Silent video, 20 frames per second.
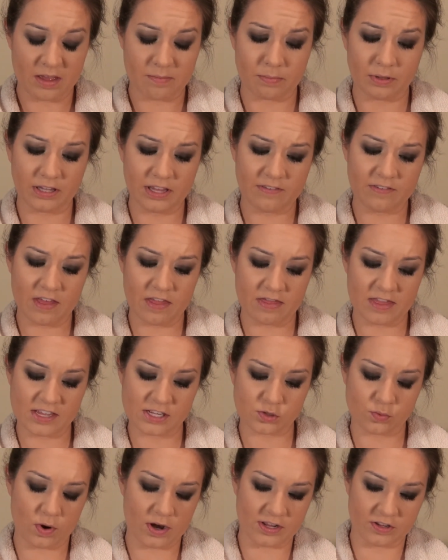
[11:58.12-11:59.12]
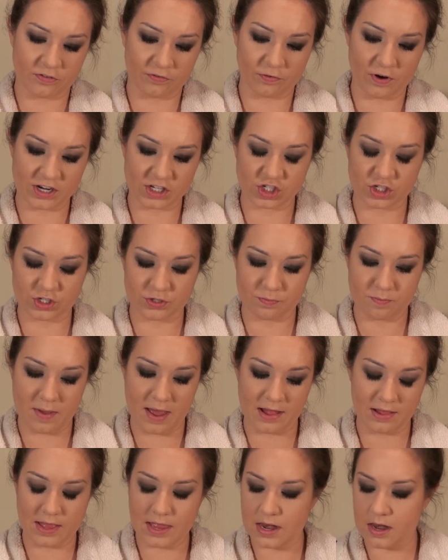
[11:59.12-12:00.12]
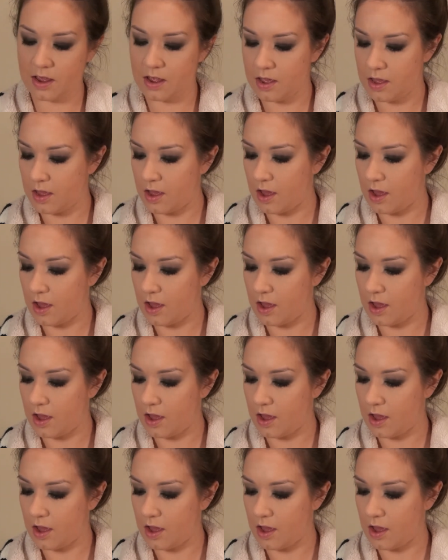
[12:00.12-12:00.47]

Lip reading: believe that this one is Fresh Melon,